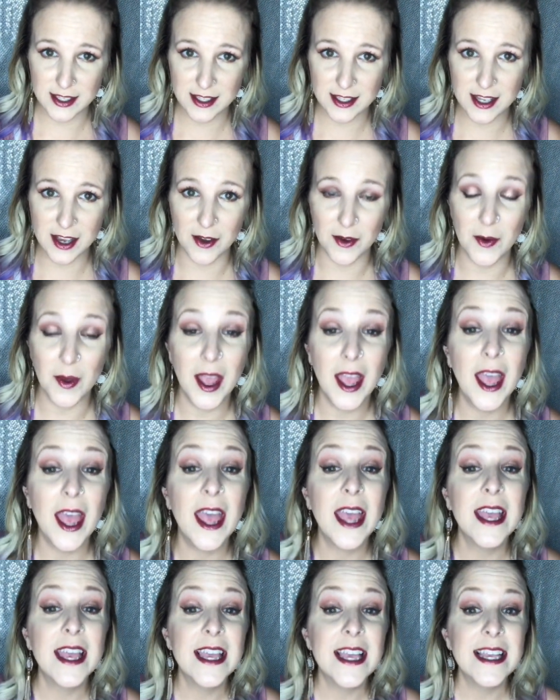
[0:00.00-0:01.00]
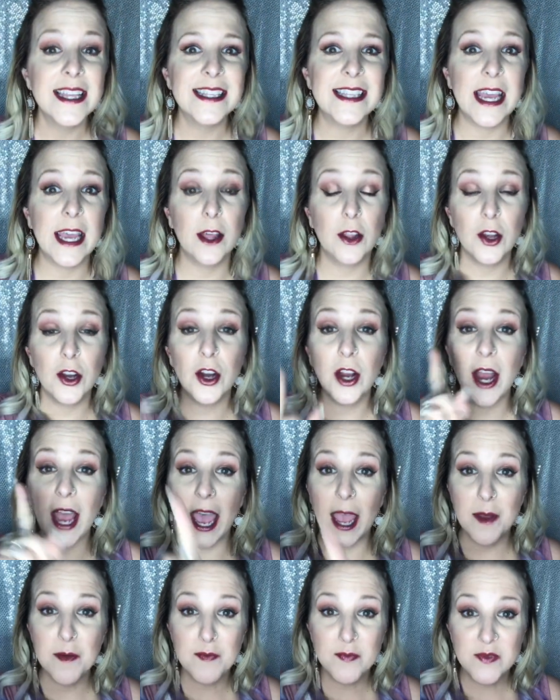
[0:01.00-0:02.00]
So Taylor, I